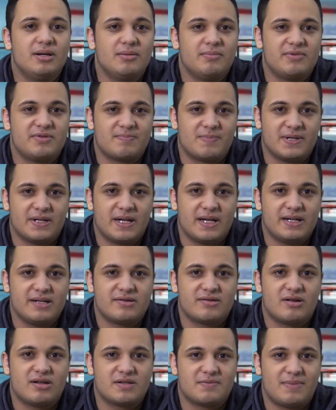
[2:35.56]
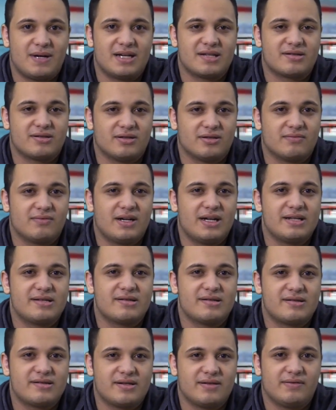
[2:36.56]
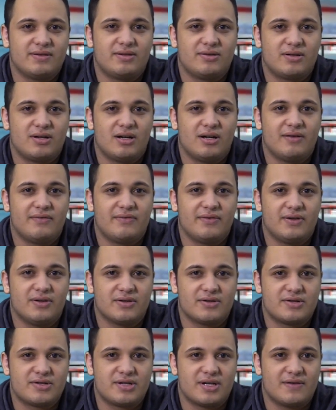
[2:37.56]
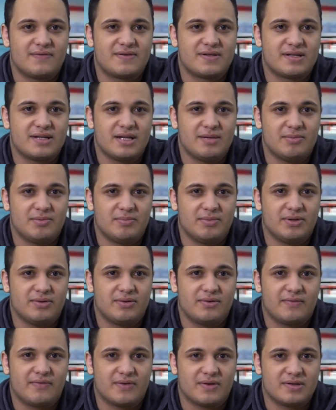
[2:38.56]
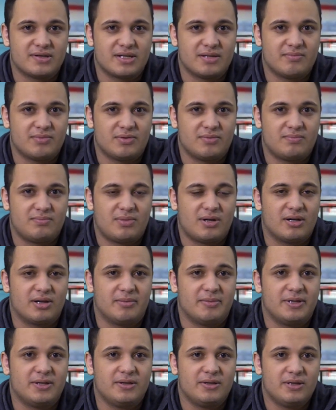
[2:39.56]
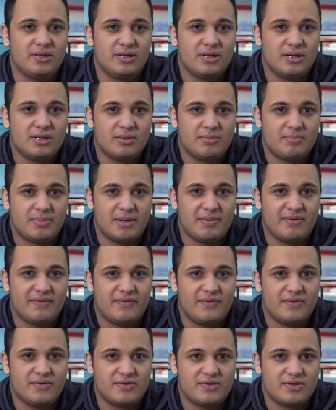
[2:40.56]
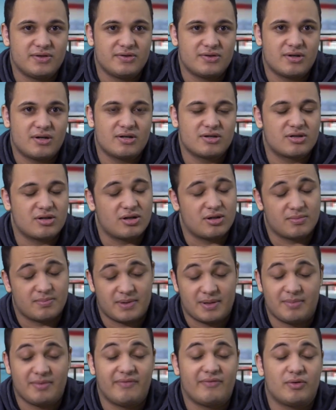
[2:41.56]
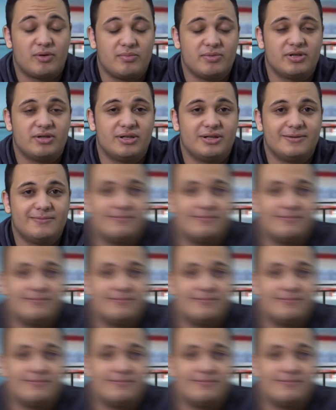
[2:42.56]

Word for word: spaghetti sauce, pasta or rice, cereal, coffee, or shelf-stable milk, for example, Parmalat, baby foods in jars, or baby formula.